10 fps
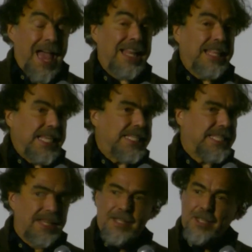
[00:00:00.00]
And
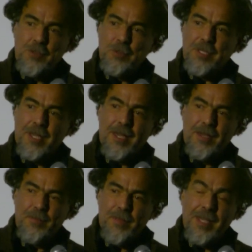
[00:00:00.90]
this scene that you
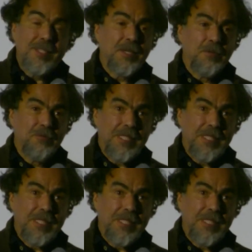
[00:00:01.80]
say, it's a